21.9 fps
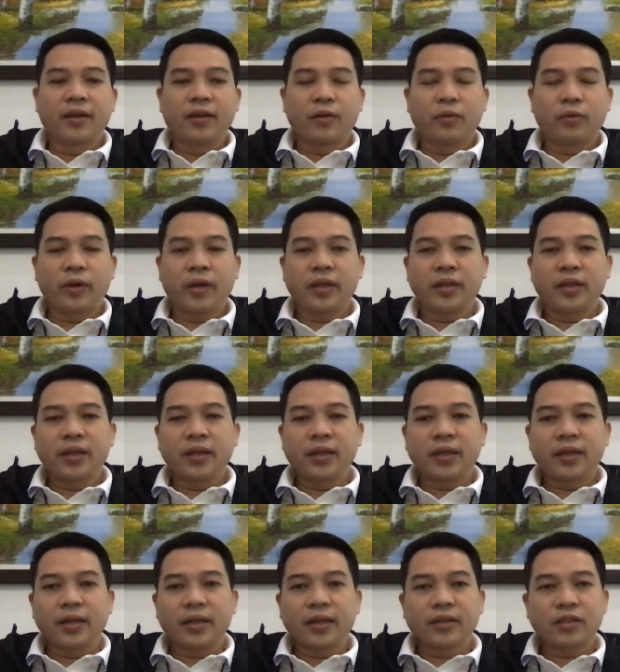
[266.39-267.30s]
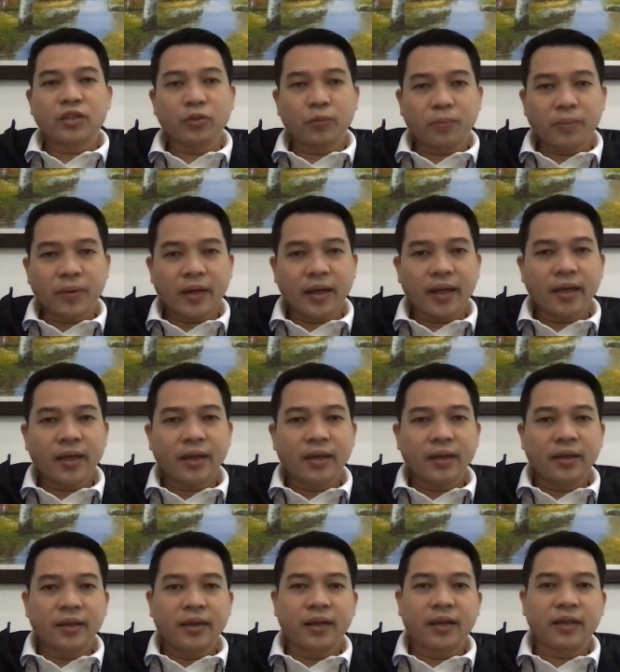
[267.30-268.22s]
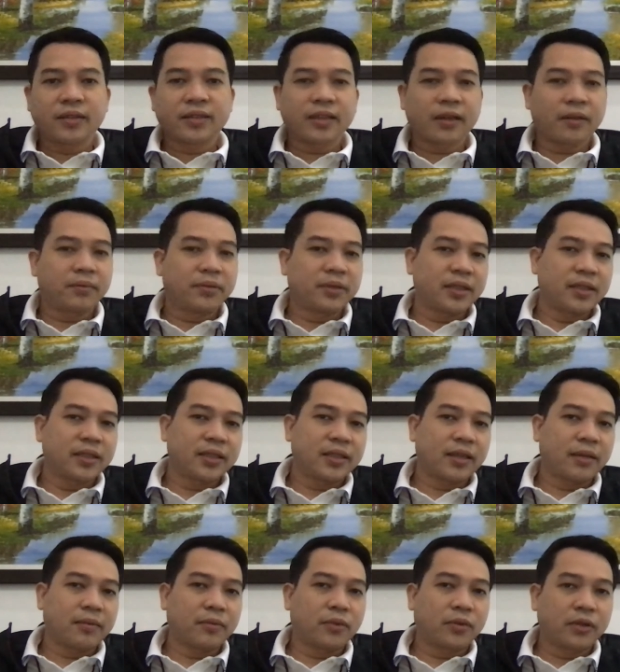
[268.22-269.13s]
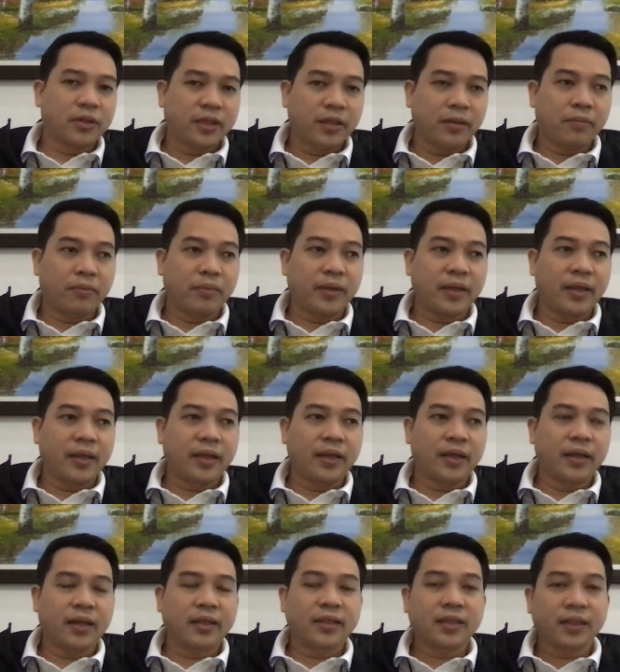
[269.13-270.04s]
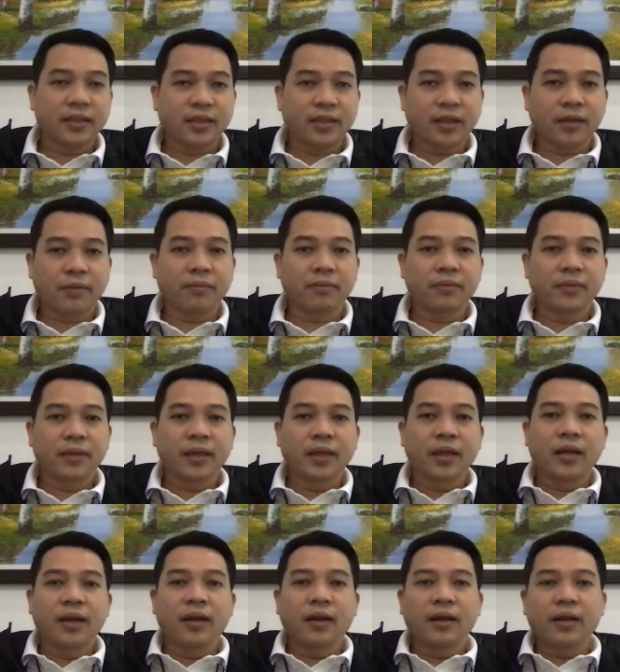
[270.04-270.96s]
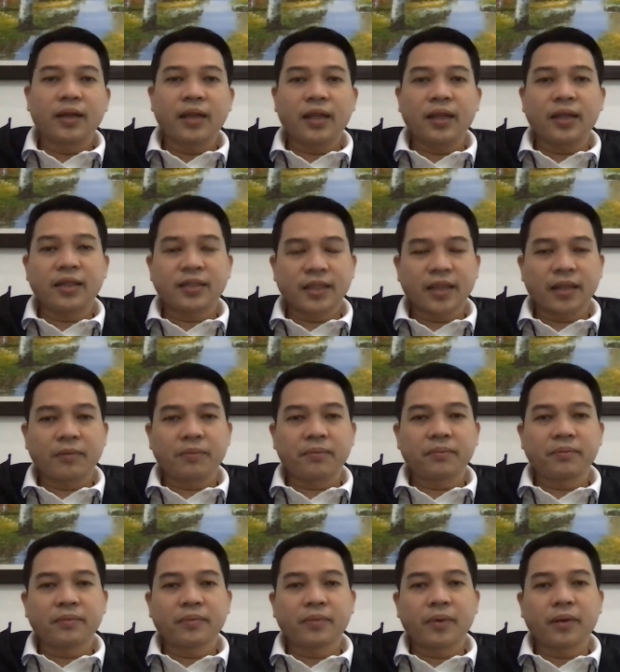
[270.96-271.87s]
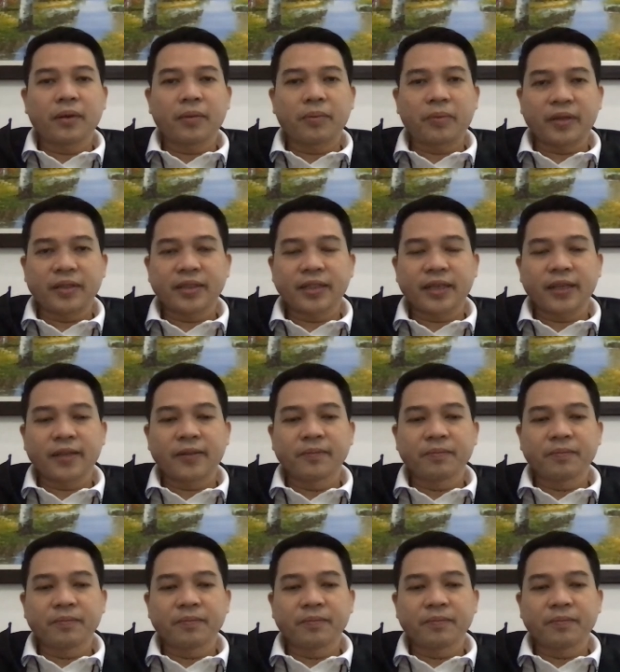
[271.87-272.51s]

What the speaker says: whether a supra, a subsystem, or simply a system in itself per se.